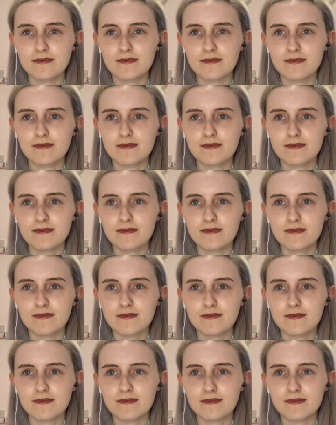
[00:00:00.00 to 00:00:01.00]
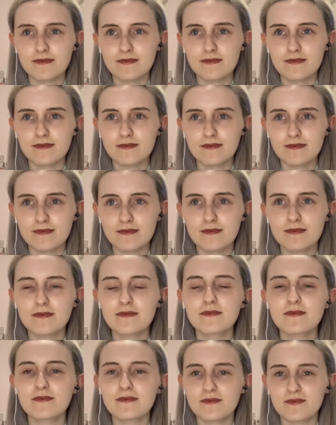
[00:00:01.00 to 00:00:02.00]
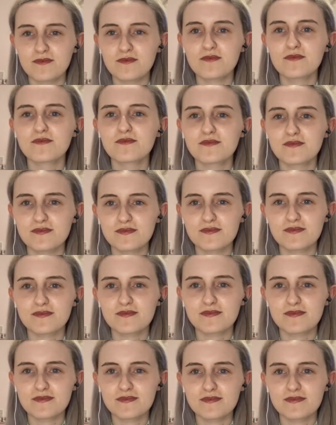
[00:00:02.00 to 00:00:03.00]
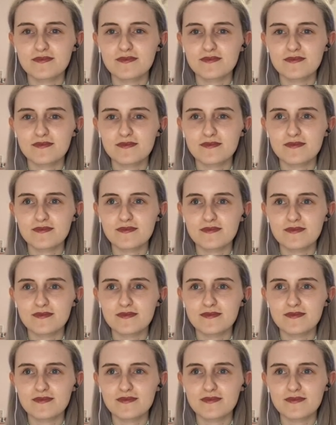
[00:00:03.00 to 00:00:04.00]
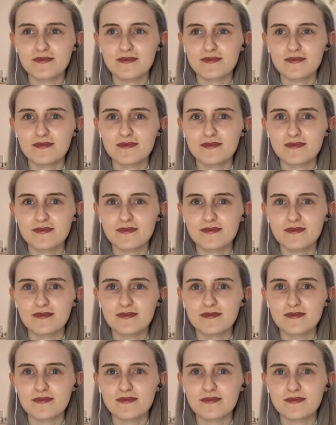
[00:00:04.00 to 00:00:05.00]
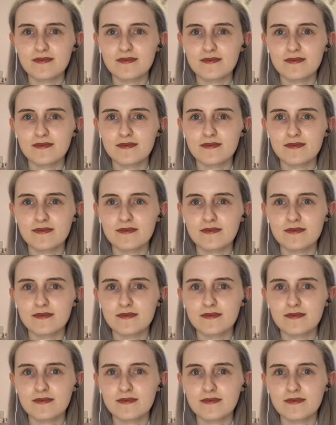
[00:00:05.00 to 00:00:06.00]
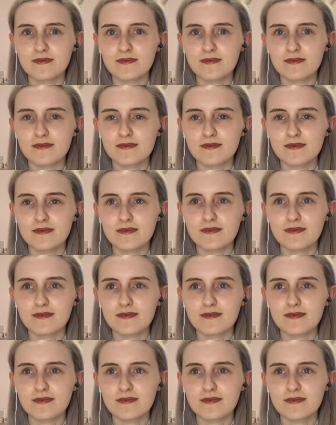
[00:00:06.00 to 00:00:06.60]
(silent)